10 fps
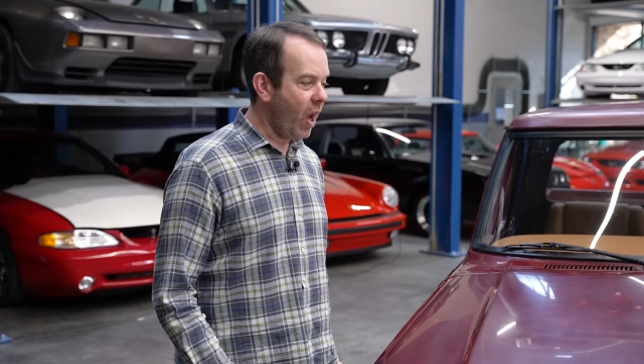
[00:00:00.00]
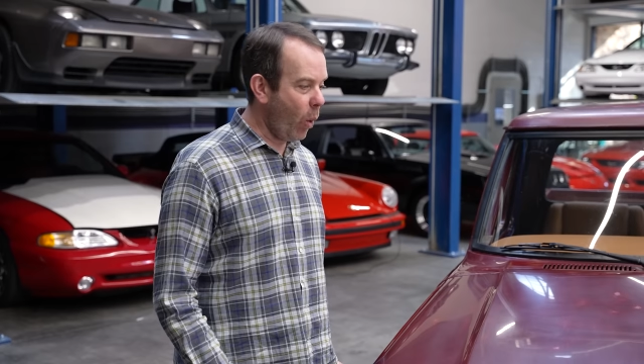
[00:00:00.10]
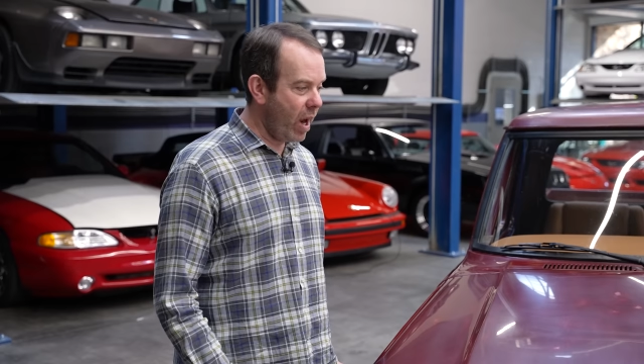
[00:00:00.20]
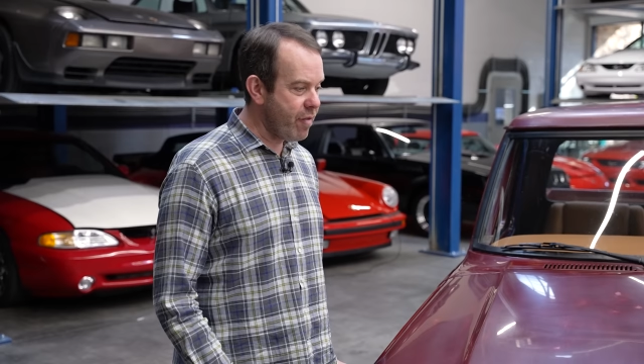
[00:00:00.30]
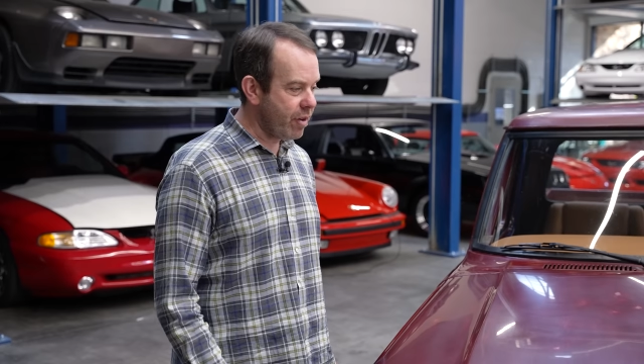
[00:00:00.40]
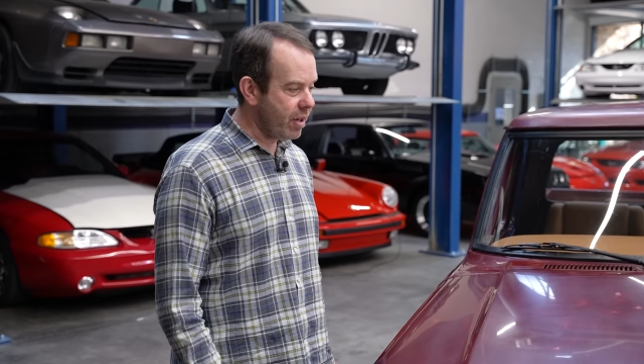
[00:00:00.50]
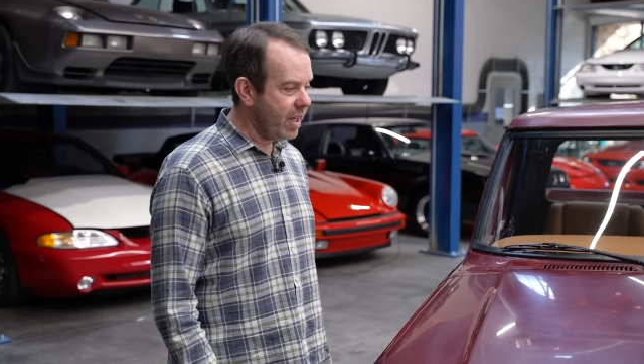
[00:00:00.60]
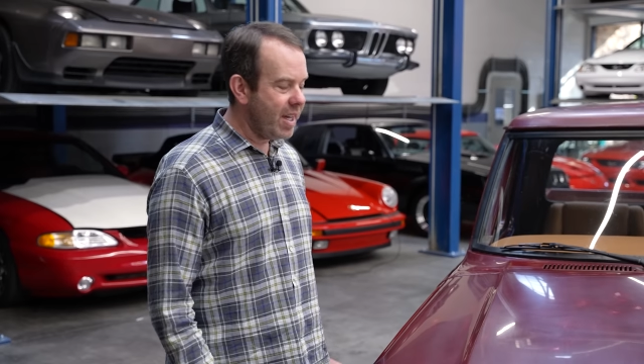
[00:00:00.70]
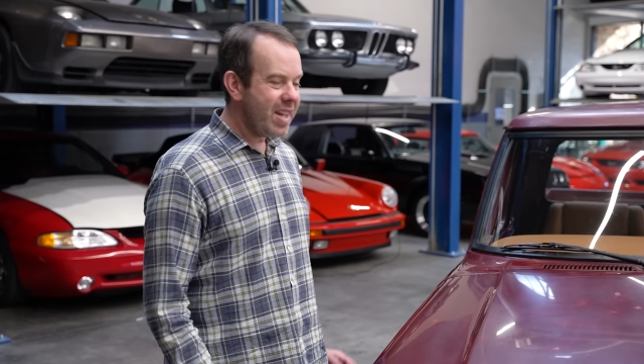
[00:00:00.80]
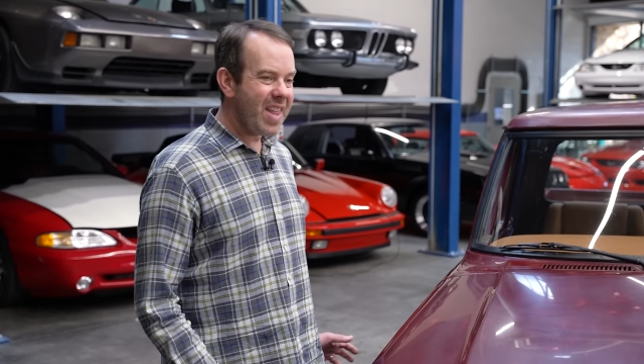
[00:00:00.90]
However,
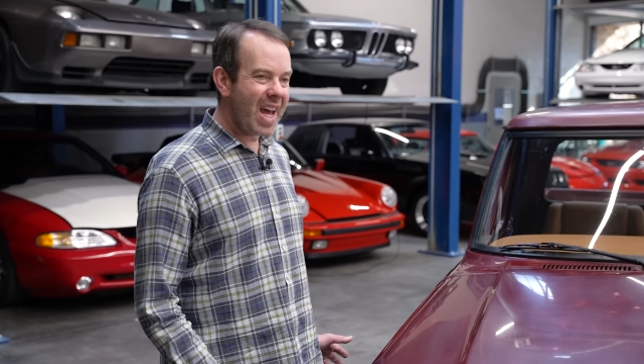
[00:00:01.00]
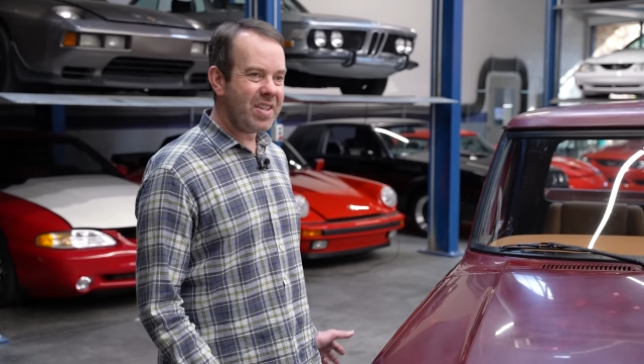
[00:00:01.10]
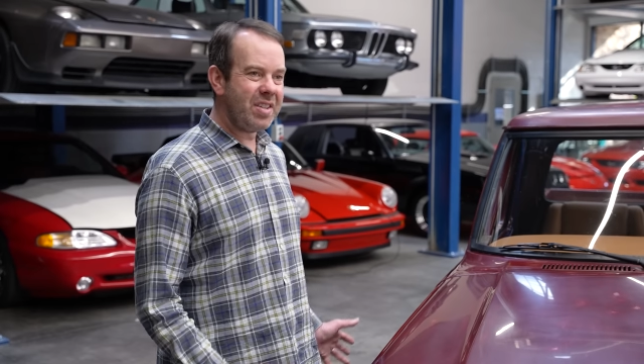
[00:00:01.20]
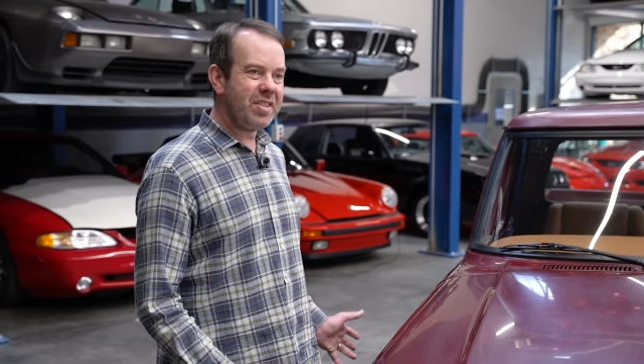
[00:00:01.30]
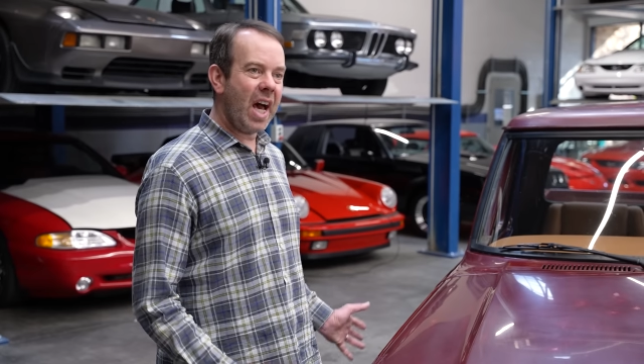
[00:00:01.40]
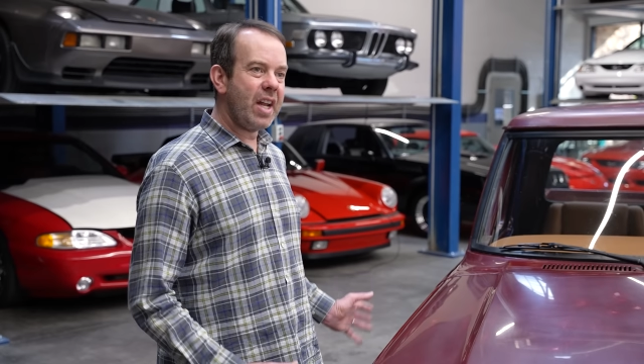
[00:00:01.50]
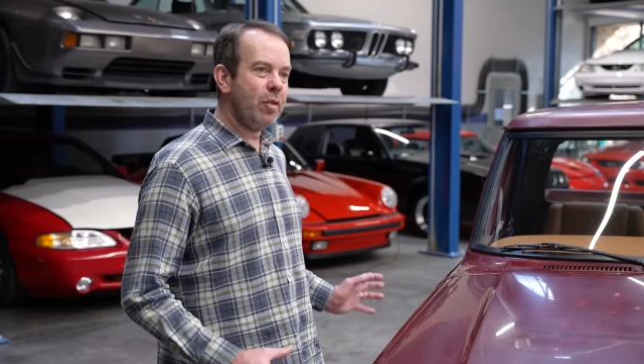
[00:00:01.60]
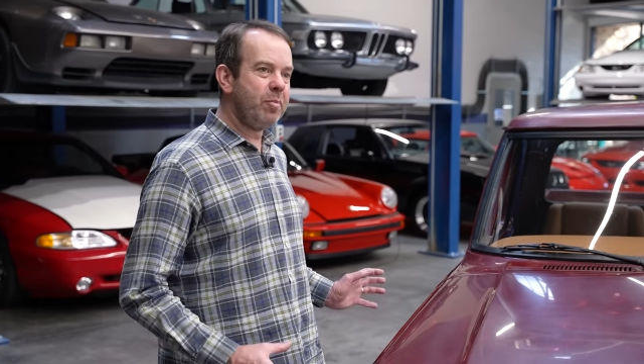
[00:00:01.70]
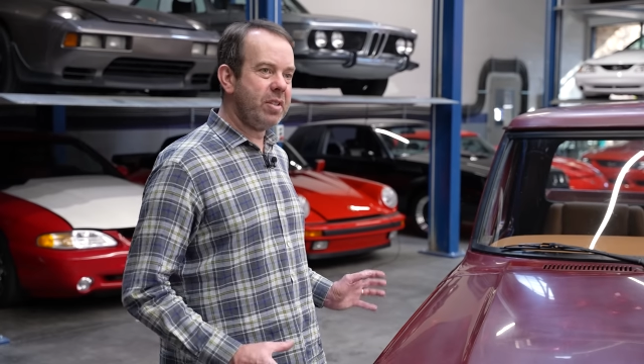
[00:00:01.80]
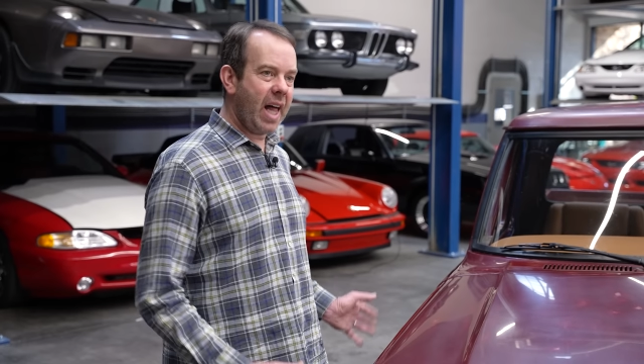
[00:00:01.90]
that does not
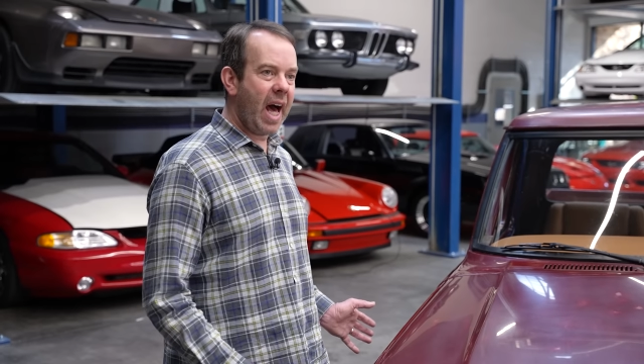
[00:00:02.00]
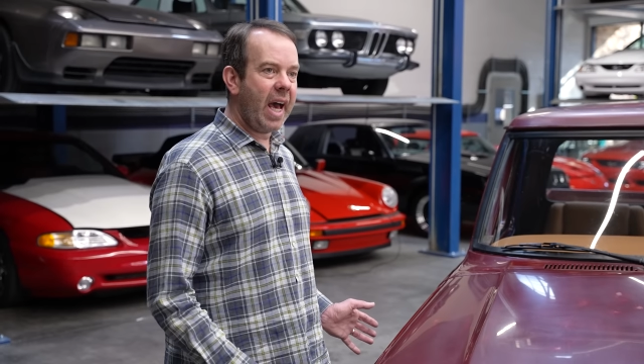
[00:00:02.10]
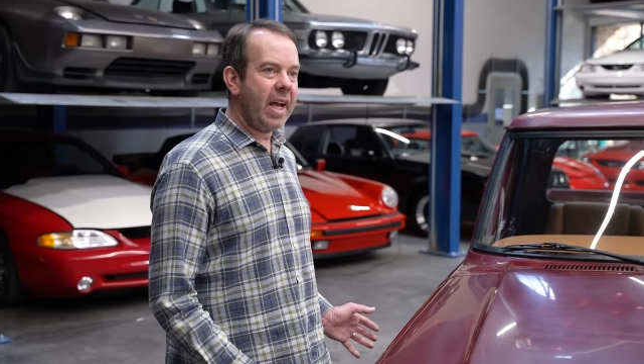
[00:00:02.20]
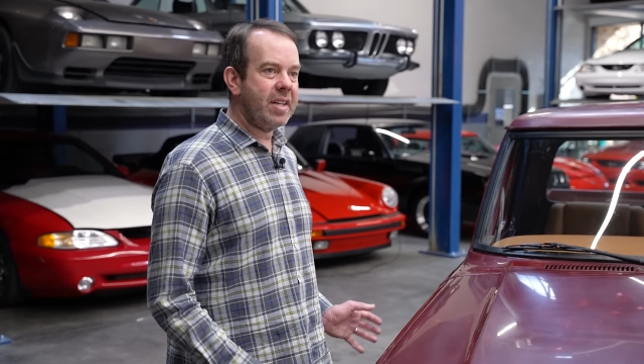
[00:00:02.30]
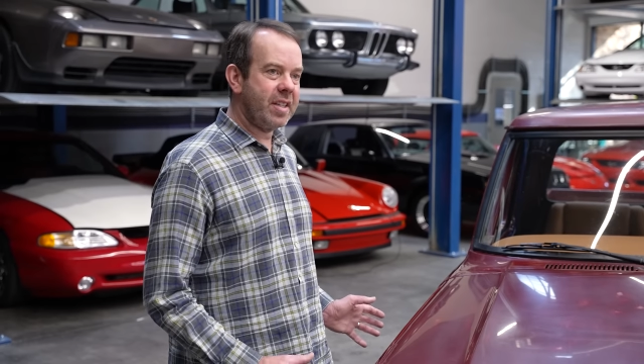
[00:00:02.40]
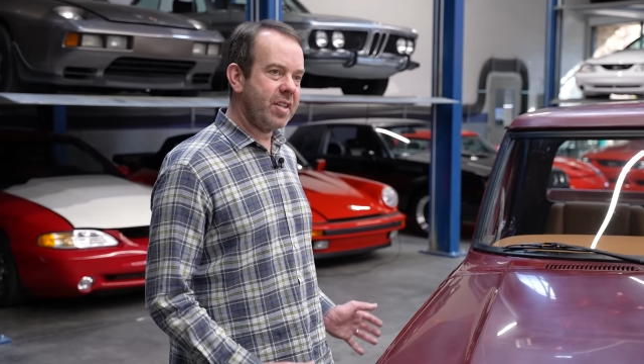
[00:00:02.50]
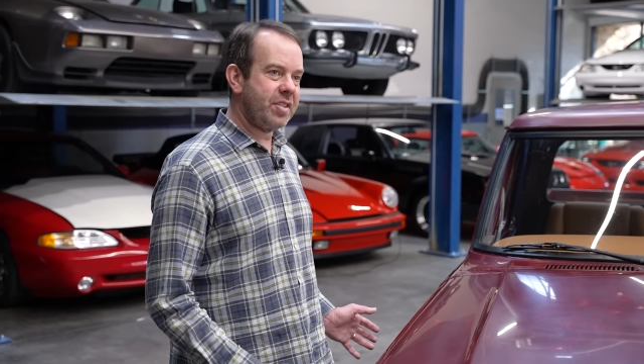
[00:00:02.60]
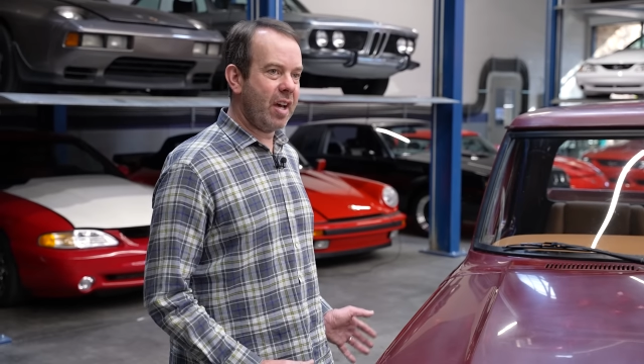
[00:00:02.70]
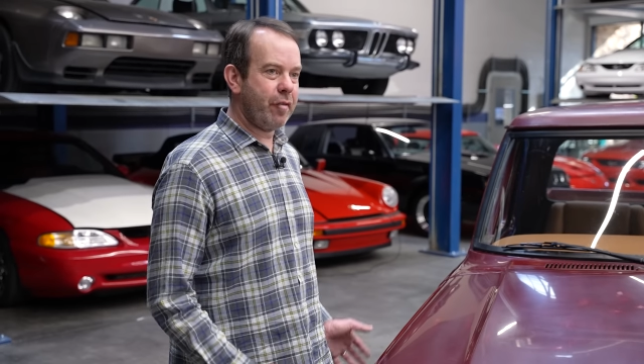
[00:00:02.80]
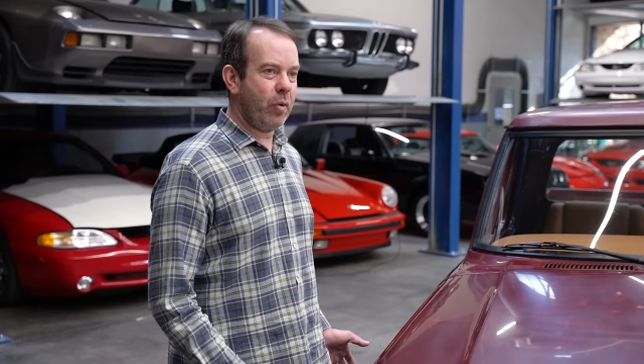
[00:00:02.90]
apply to
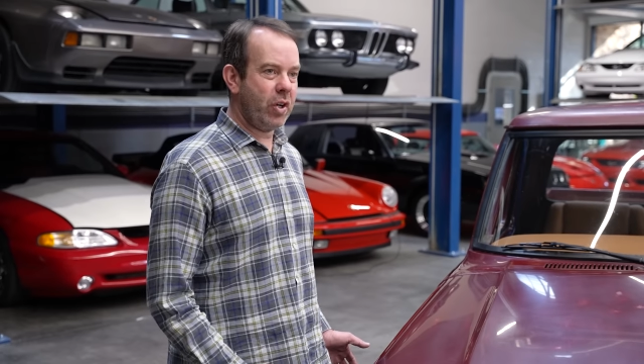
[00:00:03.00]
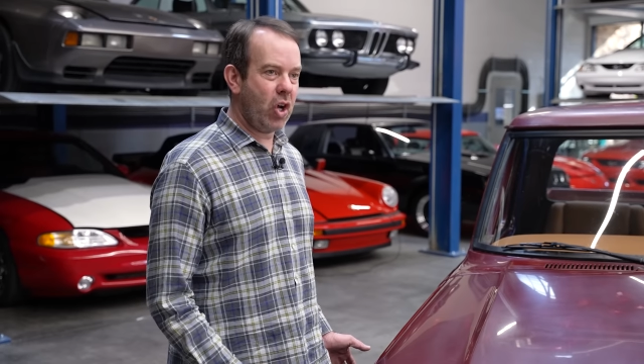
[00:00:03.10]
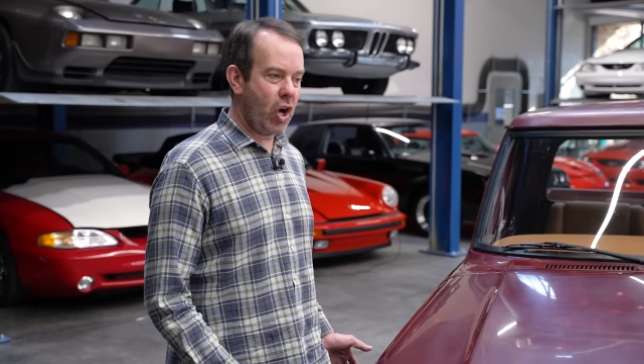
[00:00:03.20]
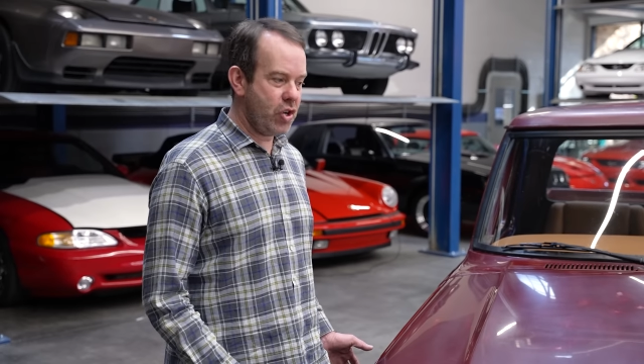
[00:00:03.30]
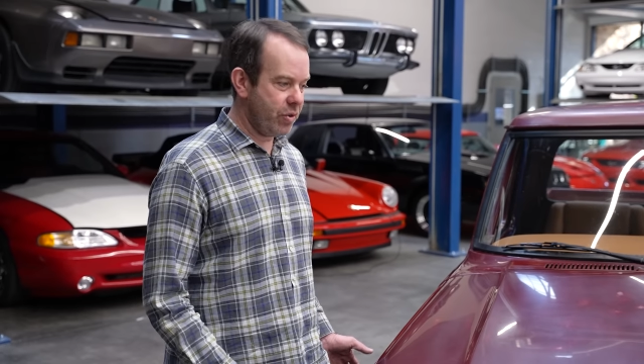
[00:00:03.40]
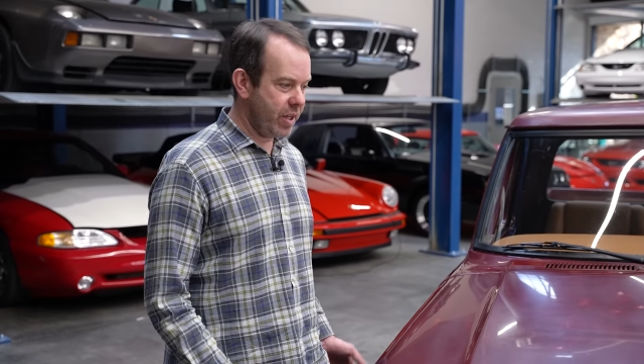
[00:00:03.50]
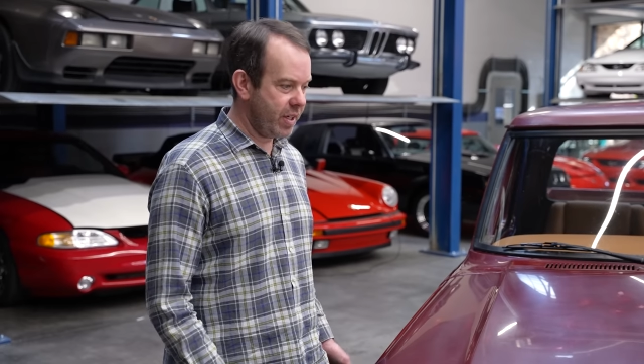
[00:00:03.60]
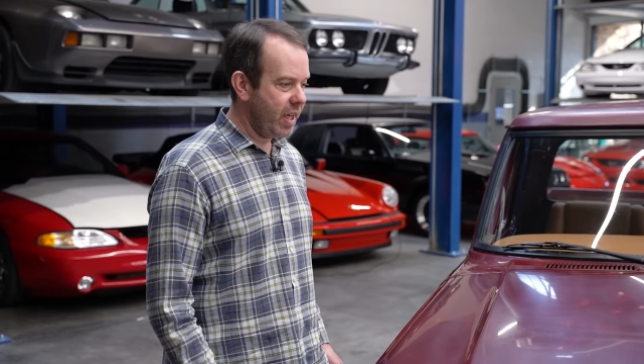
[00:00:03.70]
this F100.